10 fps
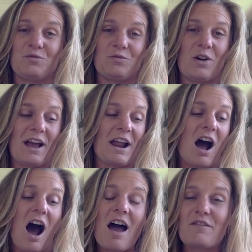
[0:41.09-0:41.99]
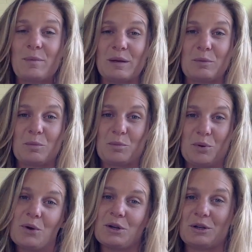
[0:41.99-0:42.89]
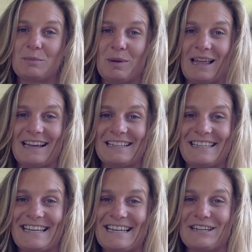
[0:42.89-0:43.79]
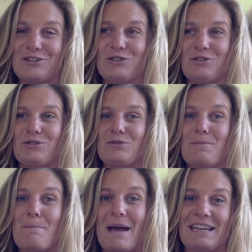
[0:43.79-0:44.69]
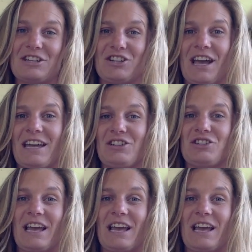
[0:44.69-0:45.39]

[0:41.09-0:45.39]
right, I've been put in place here to make a change,